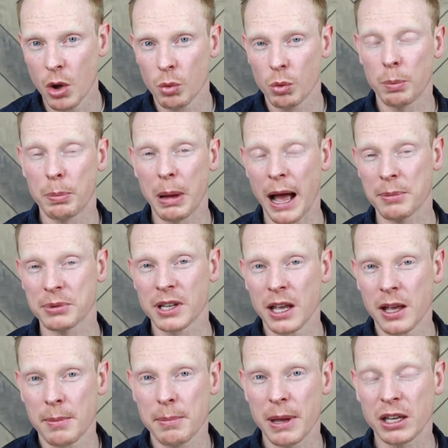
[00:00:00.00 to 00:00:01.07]
will perhaps
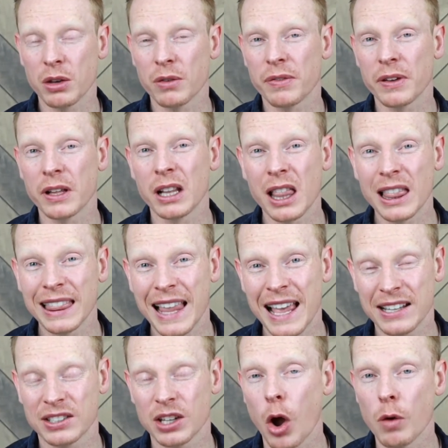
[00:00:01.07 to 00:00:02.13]
make you feel
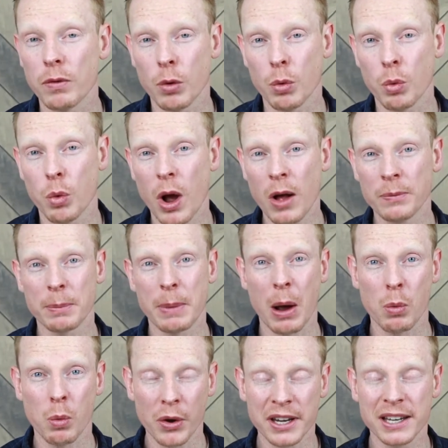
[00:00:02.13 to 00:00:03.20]
less overwhelmed
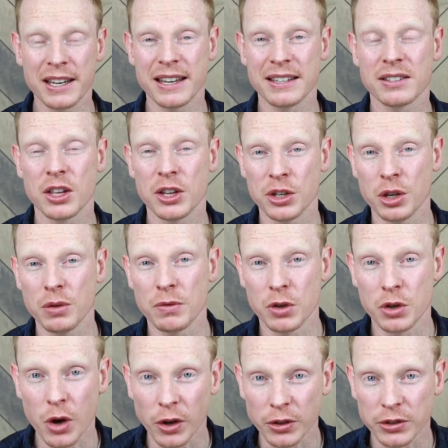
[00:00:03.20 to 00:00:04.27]
about what it is that
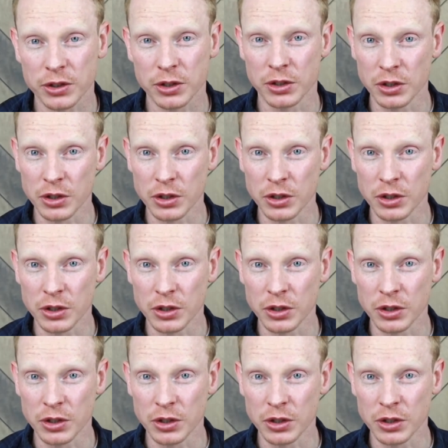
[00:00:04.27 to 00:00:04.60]
you've got to